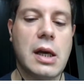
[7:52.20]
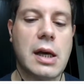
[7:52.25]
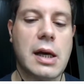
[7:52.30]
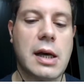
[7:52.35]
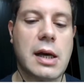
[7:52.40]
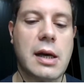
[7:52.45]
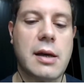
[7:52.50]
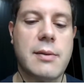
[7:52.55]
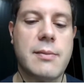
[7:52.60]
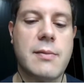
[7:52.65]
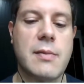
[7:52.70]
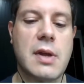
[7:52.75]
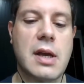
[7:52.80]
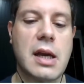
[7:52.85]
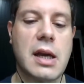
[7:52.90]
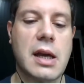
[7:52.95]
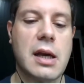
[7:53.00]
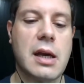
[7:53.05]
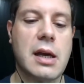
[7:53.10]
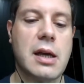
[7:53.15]
Um,
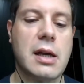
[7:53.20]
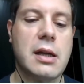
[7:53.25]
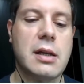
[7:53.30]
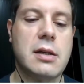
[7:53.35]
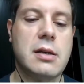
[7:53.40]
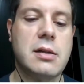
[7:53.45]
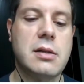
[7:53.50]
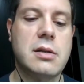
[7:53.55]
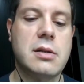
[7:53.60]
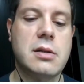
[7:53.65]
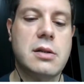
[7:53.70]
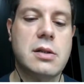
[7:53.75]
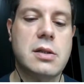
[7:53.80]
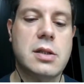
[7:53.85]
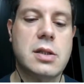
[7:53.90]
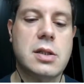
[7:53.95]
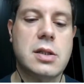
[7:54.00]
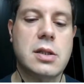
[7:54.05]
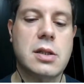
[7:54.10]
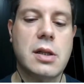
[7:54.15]
and
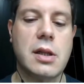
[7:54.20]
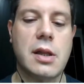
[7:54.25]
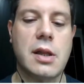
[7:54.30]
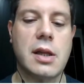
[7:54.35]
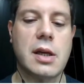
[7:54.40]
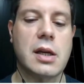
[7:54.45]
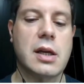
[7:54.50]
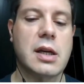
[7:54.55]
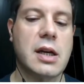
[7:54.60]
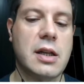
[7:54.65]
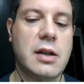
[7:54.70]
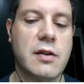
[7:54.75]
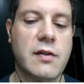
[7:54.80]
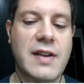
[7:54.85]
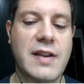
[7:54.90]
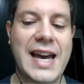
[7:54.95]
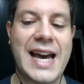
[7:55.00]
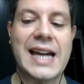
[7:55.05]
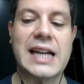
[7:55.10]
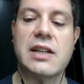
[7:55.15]
the kind
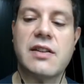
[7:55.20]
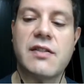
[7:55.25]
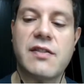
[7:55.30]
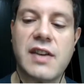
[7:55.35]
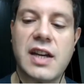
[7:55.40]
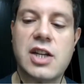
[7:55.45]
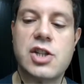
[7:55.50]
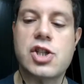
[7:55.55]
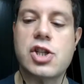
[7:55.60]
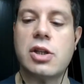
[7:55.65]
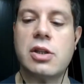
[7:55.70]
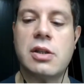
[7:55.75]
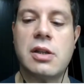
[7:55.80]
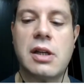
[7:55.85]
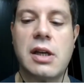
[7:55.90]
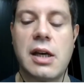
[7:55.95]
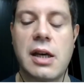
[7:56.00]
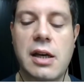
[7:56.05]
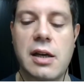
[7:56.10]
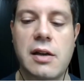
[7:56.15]
of
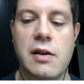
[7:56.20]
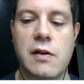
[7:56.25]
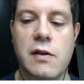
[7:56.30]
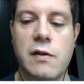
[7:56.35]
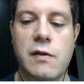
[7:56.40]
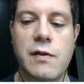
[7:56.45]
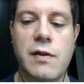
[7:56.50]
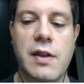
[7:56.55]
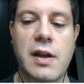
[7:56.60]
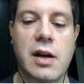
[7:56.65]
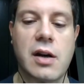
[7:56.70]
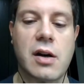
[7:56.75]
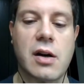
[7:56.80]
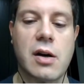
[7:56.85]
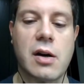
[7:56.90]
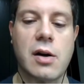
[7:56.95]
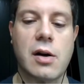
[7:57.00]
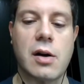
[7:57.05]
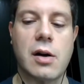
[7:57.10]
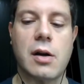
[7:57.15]
activation of
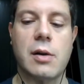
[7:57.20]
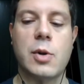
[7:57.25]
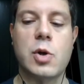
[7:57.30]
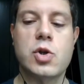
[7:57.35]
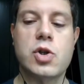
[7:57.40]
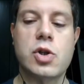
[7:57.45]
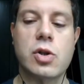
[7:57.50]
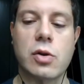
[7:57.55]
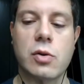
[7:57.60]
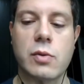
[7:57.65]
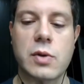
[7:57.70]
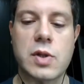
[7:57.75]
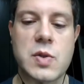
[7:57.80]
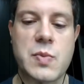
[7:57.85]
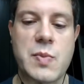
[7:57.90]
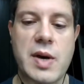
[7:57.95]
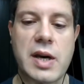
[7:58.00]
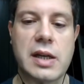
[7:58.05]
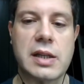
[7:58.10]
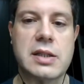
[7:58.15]
their emotional
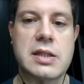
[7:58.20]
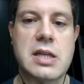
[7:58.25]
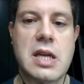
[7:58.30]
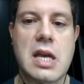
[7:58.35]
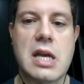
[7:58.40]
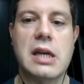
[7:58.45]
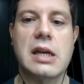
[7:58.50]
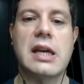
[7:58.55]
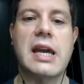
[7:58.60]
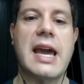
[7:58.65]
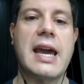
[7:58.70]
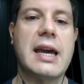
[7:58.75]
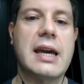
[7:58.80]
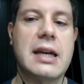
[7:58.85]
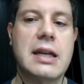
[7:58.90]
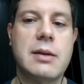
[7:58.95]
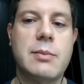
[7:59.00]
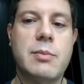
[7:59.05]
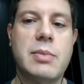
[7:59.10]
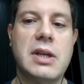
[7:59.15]
response
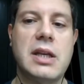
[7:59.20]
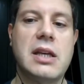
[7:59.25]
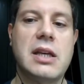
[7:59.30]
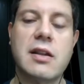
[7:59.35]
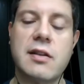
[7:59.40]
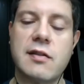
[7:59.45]
can be